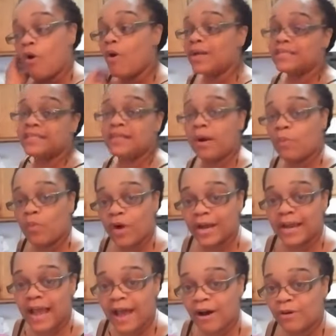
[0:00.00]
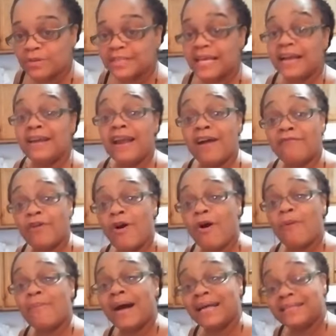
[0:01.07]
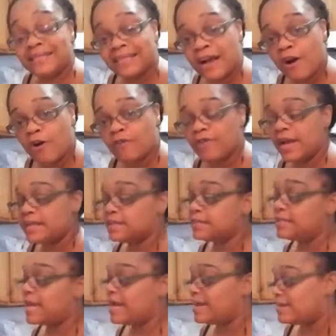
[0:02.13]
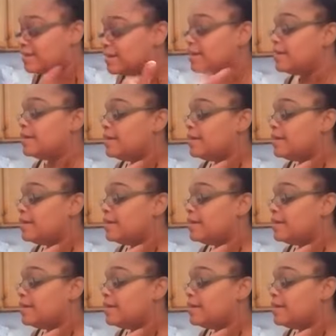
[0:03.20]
on someone else and never on myself. And they